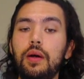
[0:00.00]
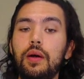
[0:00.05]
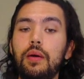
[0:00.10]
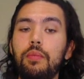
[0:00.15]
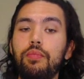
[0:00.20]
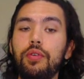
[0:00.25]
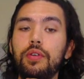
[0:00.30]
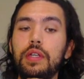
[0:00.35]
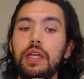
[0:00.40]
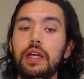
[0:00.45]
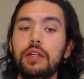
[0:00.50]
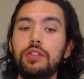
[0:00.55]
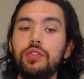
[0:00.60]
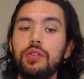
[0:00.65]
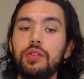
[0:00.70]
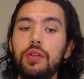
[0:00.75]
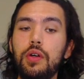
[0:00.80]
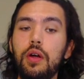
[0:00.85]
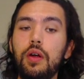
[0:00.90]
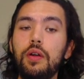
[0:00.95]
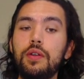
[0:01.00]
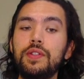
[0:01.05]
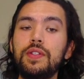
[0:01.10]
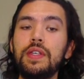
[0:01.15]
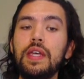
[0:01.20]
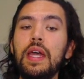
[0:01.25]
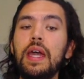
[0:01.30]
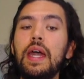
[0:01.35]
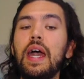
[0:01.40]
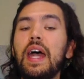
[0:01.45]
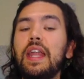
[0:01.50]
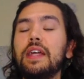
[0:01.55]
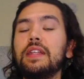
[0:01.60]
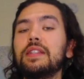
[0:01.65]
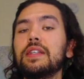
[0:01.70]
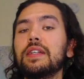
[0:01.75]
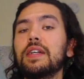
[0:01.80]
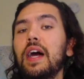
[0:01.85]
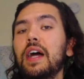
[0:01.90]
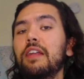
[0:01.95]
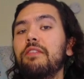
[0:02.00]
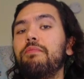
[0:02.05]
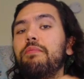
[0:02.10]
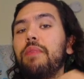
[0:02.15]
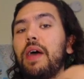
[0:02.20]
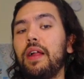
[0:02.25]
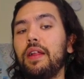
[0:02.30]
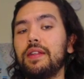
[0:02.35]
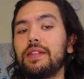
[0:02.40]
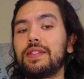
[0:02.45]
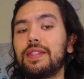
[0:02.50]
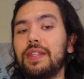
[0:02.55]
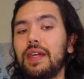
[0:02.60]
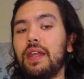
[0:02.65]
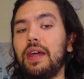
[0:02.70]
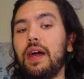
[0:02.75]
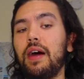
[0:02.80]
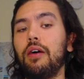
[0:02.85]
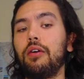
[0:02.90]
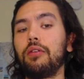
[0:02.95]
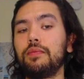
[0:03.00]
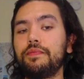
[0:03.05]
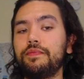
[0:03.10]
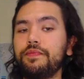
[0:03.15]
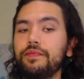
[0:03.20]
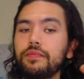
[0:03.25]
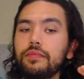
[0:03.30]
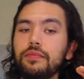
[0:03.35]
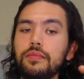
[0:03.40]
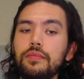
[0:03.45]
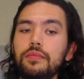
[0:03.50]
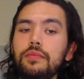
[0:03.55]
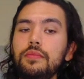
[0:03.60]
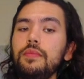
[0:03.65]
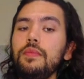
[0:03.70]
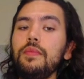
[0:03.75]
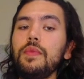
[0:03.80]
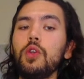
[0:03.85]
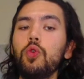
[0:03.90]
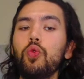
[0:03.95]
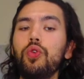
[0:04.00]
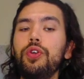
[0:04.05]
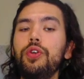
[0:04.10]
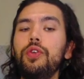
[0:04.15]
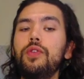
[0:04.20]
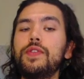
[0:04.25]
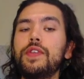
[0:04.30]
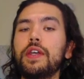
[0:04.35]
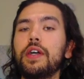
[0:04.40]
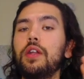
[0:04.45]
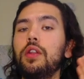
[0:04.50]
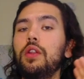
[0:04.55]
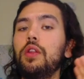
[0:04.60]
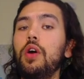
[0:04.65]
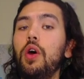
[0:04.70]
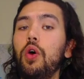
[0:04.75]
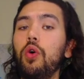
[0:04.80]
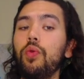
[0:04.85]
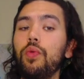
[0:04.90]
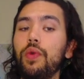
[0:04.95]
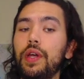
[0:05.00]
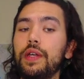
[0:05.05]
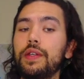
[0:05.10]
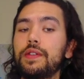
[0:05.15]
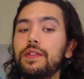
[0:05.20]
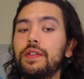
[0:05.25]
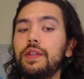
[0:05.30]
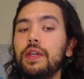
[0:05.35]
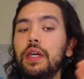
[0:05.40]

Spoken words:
protection cards. And then to kind of balance that out, we're using a low risk,